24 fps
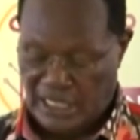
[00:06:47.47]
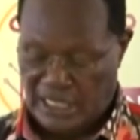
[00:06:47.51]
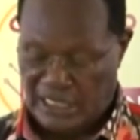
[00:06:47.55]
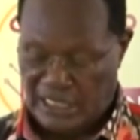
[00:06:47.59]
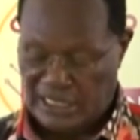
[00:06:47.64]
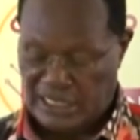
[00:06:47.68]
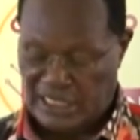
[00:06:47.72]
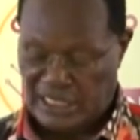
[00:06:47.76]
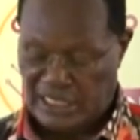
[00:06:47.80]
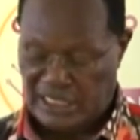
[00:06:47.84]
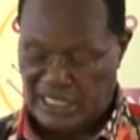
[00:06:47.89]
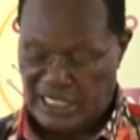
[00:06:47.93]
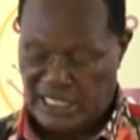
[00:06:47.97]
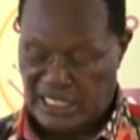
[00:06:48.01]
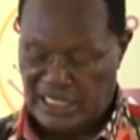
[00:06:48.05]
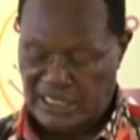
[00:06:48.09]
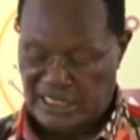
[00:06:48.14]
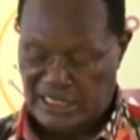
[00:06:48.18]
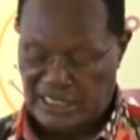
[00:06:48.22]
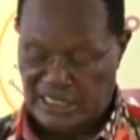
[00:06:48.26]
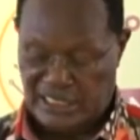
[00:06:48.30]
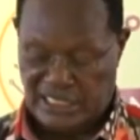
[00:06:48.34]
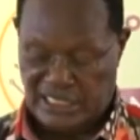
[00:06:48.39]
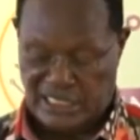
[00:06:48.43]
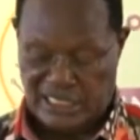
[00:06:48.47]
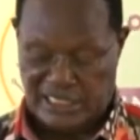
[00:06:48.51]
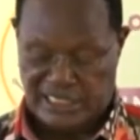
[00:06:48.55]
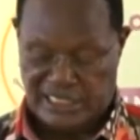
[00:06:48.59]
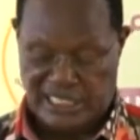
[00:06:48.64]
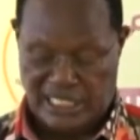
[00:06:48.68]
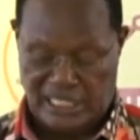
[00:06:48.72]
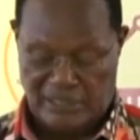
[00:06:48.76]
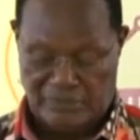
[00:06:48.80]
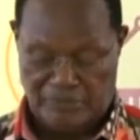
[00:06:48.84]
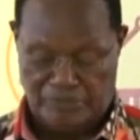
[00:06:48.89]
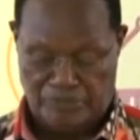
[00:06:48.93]
and the Grand
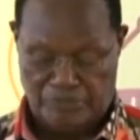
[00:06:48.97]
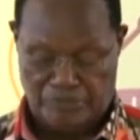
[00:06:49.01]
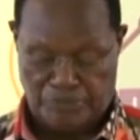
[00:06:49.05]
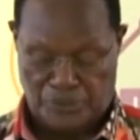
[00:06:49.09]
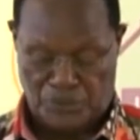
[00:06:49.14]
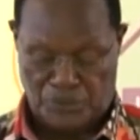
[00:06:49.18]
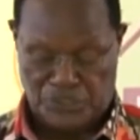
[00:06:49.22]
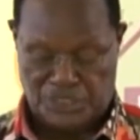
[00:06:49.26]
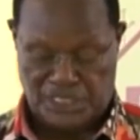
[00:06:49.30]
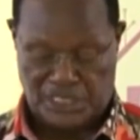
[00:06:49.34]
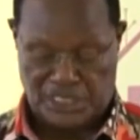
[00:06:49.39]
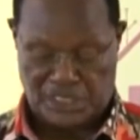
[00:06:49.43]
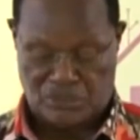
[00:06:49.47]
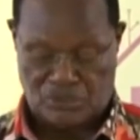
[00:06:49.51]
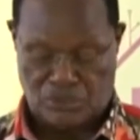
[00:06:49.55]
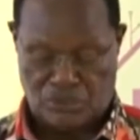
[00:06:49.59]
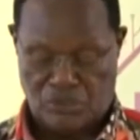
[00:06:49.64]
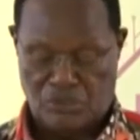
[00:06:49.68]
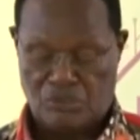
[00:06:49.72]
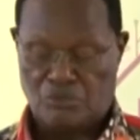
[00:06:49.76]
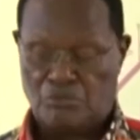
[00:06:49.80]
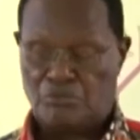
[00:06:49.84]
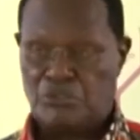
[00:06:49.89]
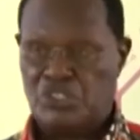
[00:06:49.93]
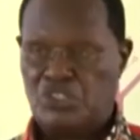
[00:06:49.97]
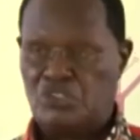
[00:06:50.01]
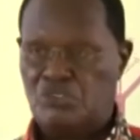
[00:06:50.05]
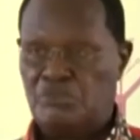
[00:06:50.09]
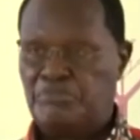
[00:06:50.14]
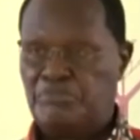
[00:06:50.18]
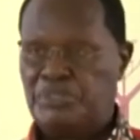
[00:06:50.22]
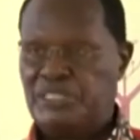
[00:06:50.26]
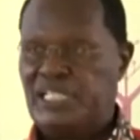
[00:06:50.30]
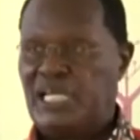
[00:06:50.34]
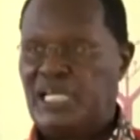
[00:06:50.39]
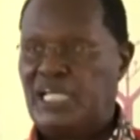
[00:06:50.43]
Inga Dam project
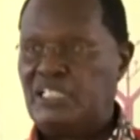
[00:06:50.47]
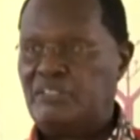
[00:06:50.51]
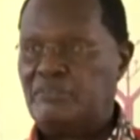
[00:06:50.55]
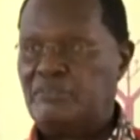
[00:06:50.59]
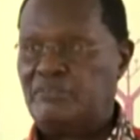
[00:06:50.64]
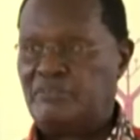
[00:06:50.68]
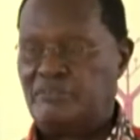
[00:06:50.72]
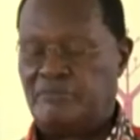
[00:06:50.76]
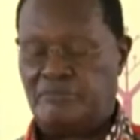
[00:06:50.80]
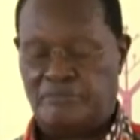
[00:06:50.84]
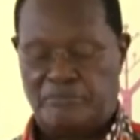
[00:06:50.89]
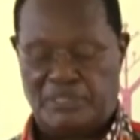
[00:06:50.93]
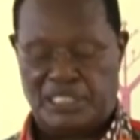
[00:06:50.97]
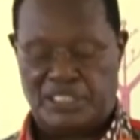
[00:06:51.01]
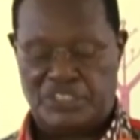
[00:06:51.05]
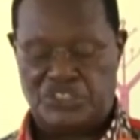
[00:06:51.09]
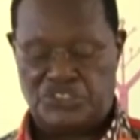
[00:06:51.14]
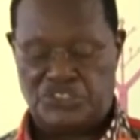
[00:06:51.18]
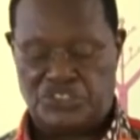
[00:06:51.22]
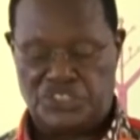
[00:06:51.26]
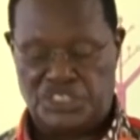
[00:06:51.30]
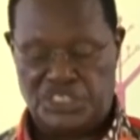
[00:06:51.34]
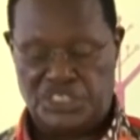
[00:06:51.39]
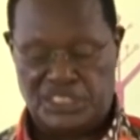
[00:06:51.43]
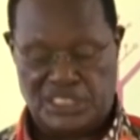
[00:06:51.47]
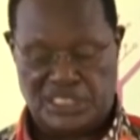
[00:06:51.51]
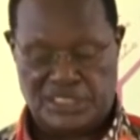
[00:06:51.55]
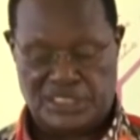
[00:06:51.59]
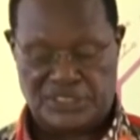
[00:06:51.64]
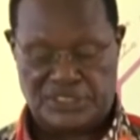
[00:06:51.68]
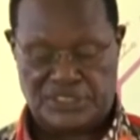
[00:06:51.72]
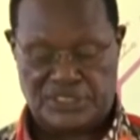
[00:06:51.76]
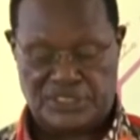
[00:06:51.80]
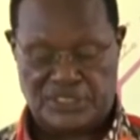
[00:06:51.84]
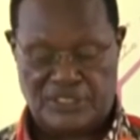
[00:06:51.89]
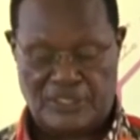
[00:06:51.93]
will be done by
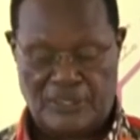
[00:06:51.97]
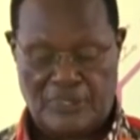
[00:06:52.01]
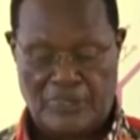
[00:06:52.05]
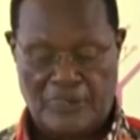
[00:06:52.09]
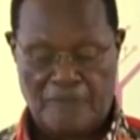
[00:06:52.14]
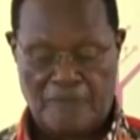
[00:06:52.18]
engineers.